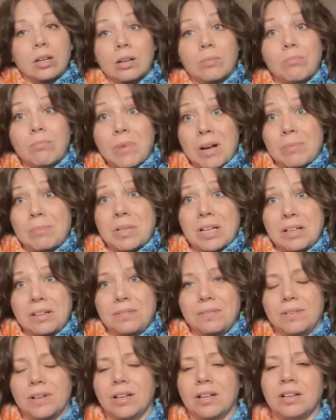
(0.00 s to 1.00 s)
mom
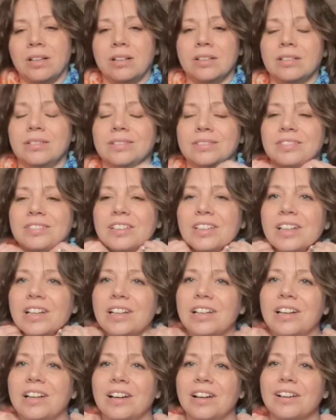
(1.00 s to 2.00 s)
life.
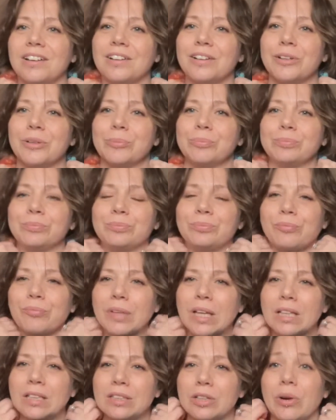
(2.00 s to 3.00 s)
So I am
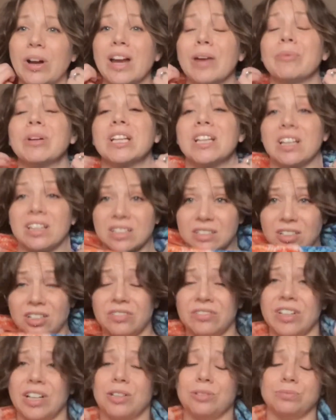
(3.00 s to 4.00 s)
going to take this
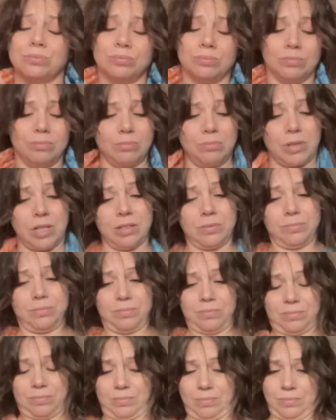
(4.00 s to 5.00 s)
off now, but
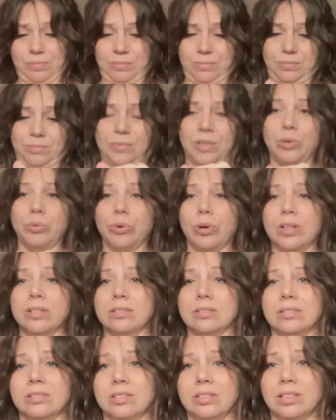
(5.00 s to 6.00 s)
it
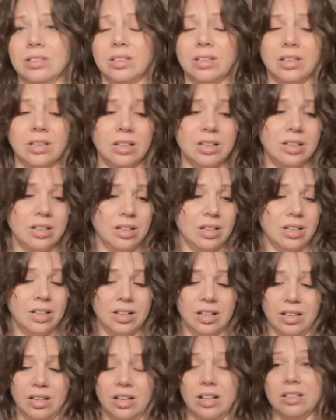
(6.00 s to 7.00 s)

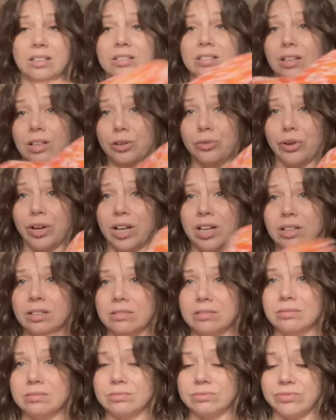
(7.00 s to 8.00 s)
is a great
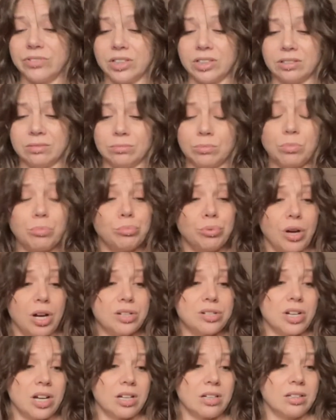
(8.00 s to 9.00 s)
fun
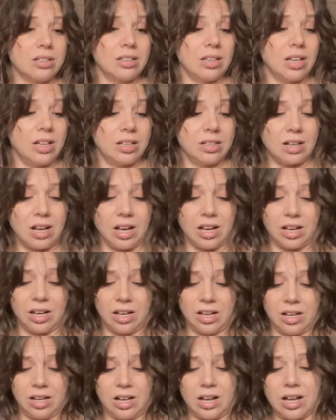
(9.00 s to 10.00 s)
project that
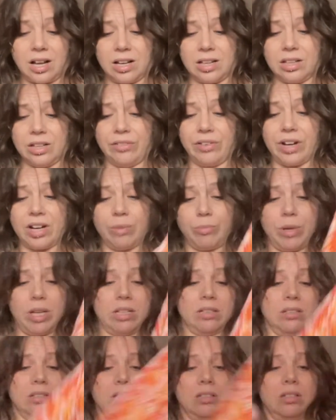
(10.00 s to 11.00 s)
I highly
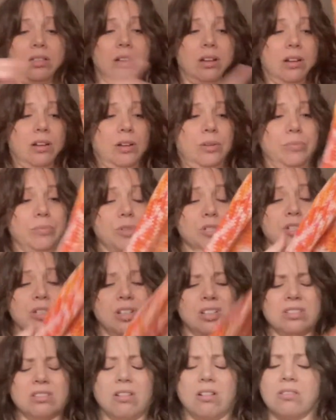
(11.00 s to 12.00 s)
recommend. She
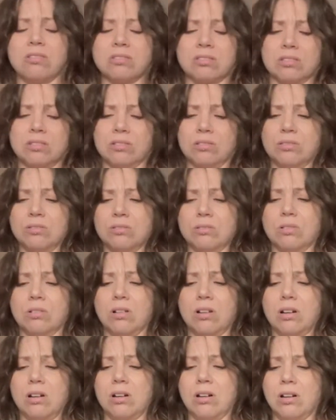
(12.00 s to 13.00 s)
does also
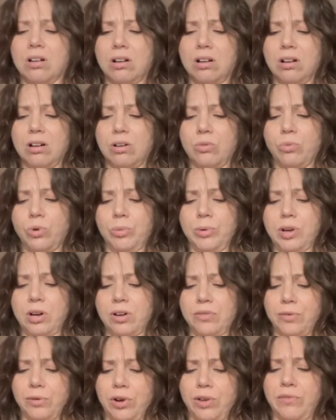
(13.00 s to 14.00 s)
will be
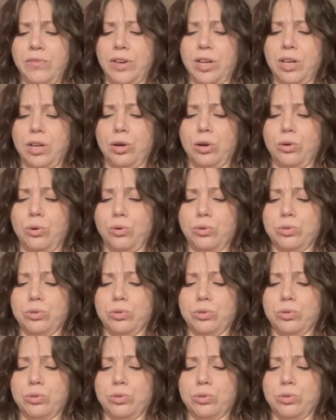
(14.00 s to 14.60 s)
offering video